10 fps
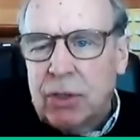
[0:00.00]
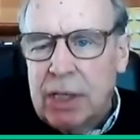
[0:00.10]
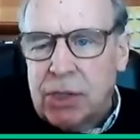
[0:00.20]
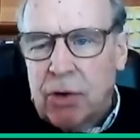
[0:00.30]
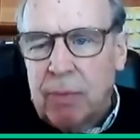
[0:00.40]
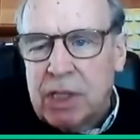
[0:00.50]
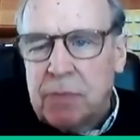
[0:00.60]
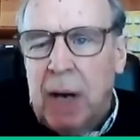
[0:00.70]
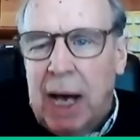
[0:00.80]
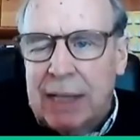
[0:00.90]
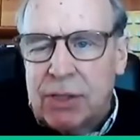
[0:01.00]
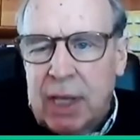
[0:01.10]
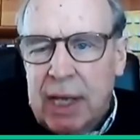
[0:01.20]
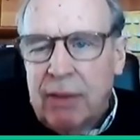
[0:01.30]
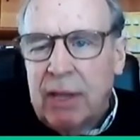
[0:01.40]
instruments, bonds
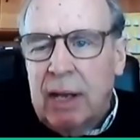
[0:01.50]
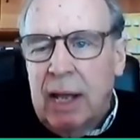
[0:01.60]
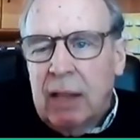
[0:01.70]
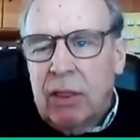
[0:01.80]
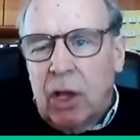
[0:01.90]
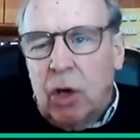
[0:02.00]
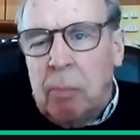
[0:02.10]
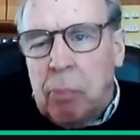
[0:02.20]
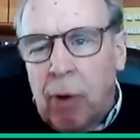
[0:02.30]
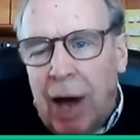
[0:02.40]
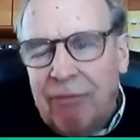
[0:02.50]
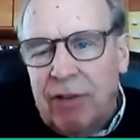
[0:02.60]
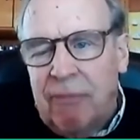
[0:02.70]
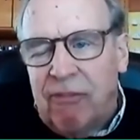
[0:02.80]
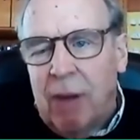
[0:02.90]
that could
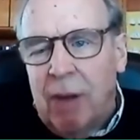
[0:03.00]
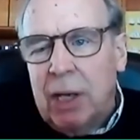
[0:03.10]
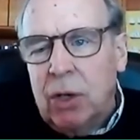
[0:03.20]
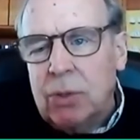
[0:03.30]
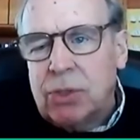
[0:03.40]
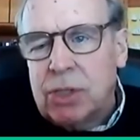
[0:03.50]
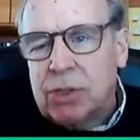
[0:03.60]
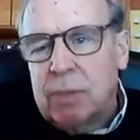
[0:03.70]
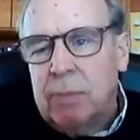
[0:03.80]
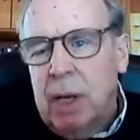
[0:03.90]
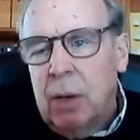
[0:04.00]
profit from a new system